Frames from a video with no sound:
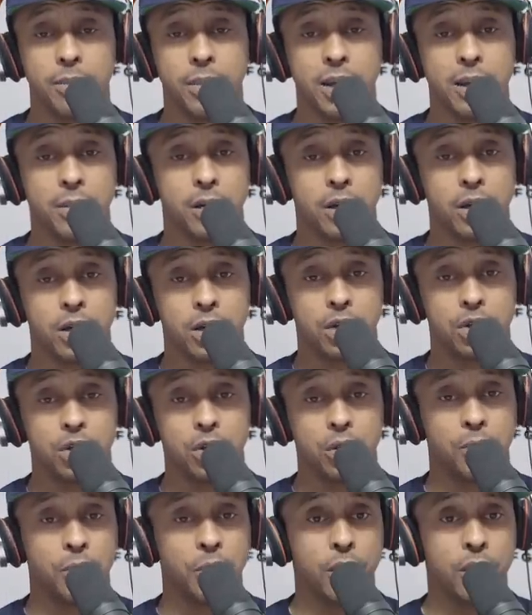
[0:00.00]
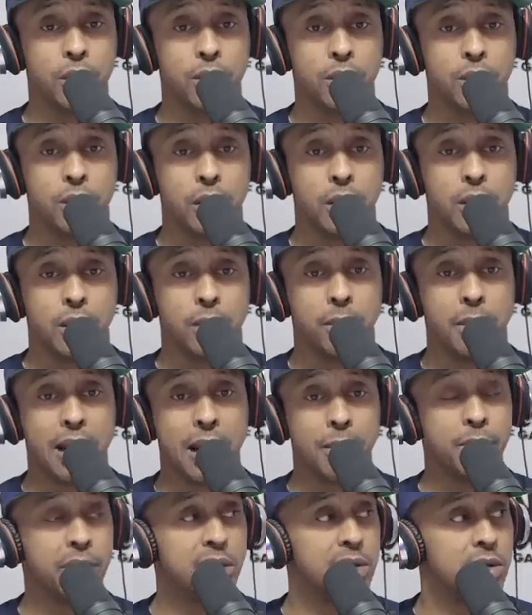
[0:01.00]
me because you putting
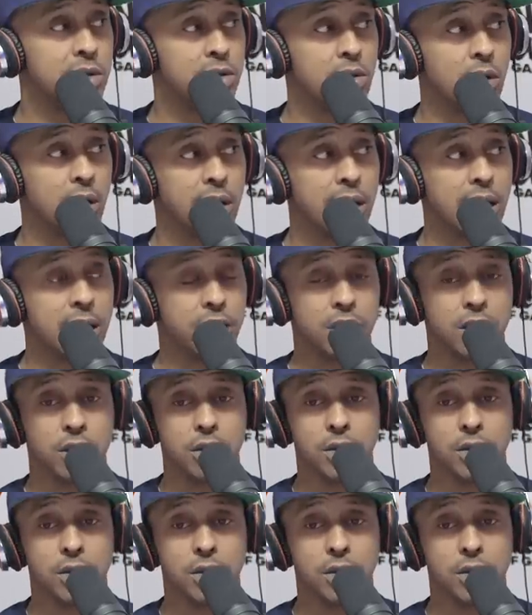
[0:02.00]
my business all out there.